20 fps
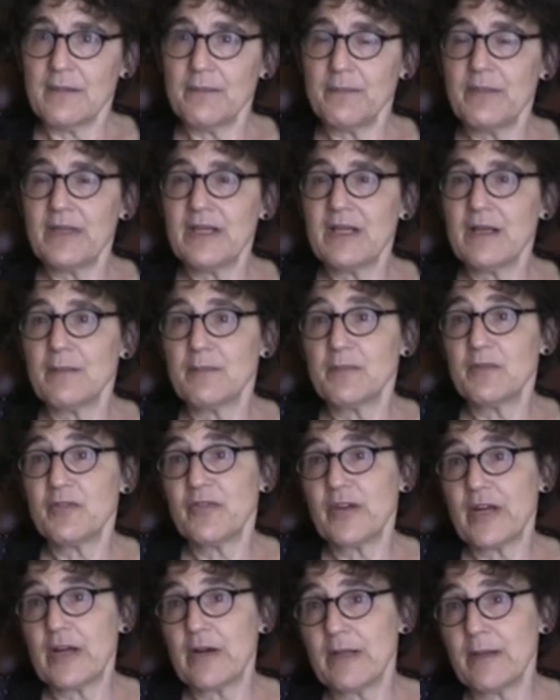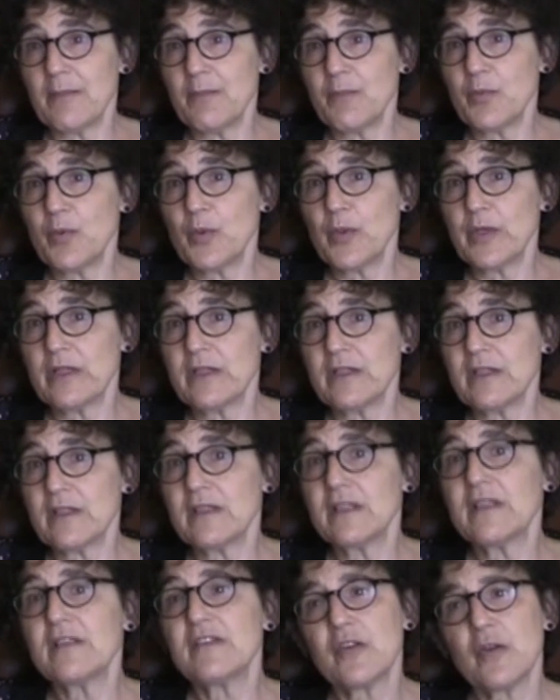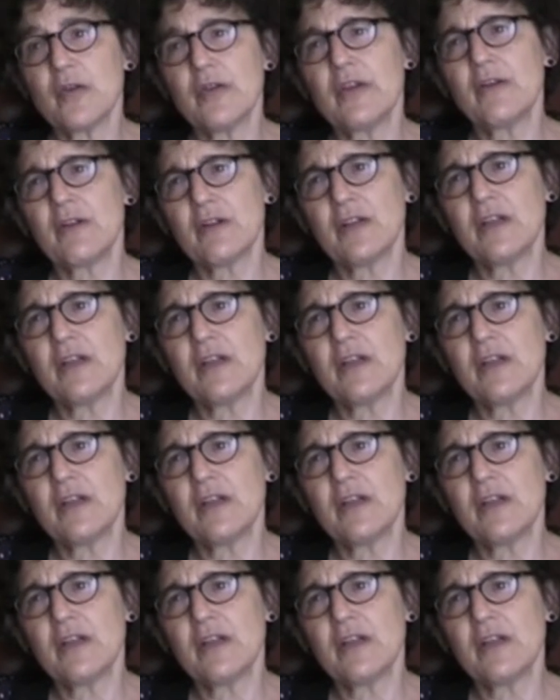becomes very important. So they're